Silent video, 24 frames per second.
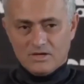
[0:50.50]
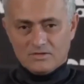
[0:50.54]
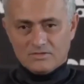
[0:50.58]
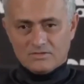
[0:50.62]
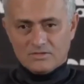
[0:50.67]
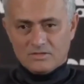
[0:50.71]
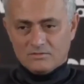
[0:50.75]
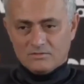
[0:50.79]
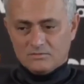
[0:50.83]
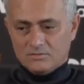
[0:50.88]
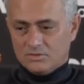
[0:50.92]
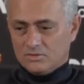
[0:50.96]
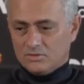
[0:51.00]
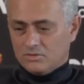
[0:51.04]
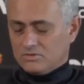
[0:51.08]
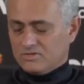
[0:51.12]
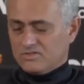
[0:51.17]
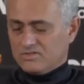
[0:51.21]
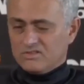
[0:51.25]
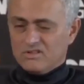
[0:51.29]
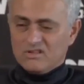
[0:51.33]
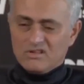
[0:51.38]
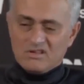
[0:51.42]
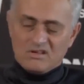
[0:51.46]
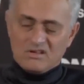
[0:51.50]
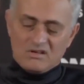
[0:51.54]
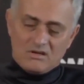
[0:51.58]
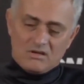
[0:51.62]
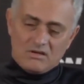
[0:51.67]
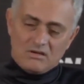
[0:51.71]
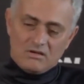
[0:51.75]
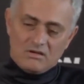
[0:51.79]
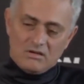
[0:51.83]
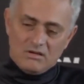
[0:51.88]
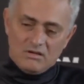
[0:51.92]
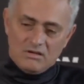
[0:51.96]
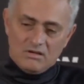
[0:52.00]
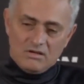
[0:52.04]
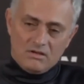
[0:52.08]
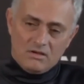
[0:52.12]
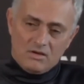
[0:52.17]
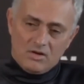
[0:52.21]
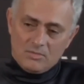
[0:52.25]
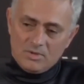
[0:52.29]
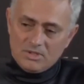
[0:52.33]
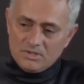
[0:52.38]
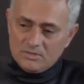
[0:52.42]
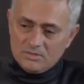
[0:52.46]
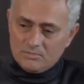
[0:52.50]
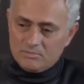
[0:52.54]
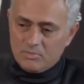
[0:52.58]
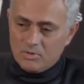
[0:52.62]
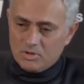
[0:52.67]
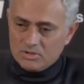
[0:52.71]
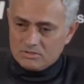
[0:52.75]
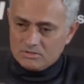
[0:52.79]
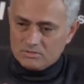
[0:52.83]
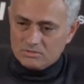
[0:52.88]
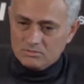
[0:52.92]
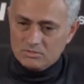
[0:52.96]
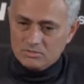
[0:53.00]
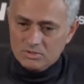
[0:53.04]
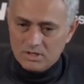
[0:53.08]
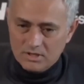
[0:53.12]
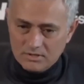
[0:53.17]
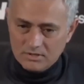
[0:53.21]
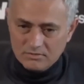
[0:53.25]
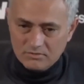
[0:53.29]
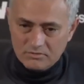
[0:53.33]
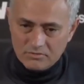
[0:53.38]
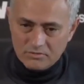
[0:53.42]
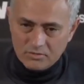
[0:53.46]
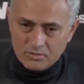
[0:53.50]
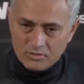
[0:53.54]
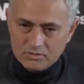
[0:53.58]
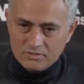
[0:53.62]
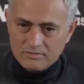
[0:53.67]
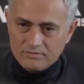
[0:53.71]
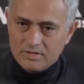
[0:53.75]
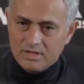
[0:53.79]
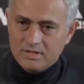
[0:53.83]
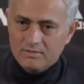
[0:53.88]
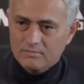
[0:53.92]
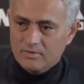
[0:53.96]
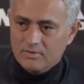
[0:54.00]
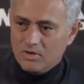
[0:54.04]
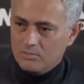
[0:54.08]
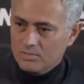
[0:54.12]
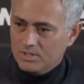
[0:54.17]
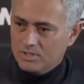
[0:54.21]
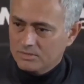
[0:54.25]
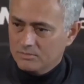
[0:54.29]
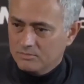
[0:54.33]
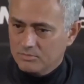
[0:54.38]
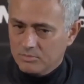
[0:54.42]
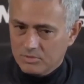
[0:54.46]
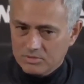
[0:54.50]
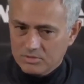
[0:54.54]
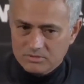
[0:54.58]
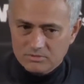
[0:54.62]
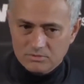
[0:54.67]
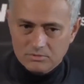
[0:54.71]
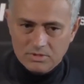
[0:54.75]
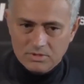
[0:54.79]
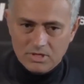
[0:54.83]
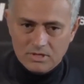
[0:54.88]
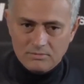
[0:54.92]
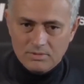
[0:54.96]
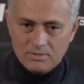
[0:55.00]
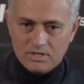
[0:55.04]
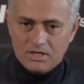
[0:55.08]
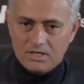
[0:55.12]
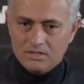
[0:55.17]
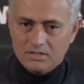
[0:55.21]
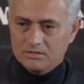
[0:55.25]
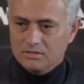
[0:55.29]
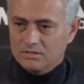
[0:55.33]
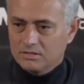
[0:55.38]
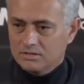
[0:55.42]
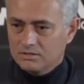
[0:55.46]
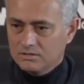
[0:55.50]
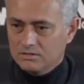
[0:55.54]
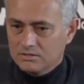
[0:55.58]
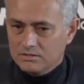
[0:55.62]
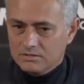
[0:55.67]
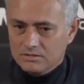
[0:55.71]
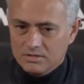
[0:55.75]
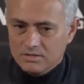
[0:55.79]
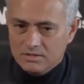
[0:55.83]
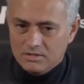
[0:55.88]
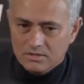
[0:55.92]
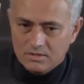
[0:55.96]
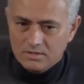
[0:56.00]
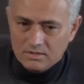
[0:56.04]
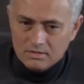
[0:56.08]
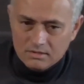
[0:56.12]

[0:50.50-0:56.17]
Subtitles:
Arsenal. You don't think how many points we are in front of them, how many points we are behind the leader.